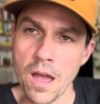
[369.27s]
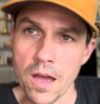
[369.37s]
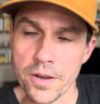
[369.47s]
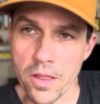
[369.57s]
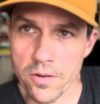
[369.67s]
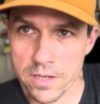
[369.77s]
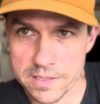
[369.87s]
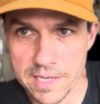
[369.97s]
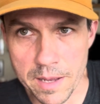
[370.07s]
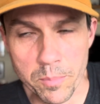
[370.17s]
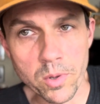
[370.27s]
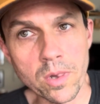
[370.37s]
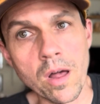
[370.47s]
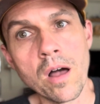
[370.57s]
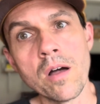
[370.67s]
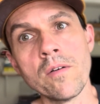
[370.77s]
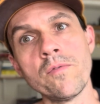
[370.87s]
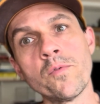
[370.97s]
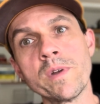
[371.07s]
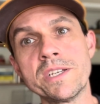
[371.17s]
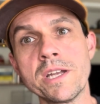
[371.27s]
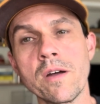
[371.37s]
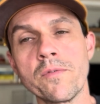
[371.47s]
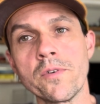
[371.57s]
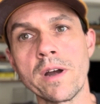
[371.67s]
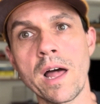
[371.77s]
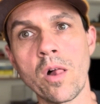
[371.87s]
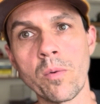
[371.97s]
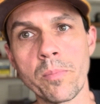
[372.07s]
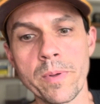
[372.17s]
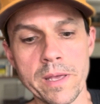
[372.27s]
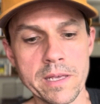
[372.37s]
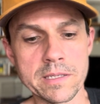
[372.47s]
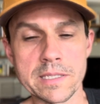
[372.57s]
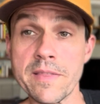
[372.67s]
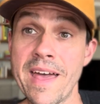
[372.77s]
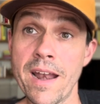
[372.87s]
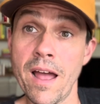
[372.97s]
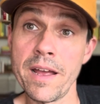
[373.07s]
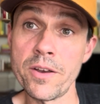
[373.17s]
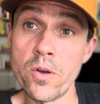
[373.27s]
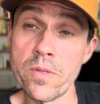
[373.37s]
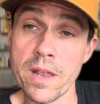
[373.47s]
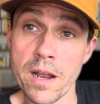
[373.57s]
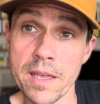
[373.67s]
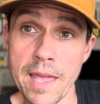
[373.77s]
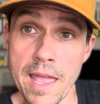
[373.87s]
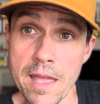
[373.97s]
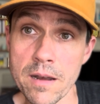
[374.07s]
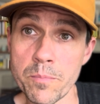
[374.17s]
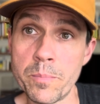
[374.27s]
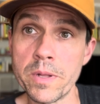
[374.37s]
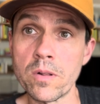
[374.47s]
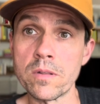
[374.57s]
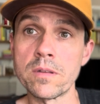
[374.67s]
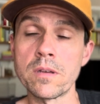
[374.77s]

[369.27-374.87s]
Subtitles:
Another example of reaching out for help is that I know that I can build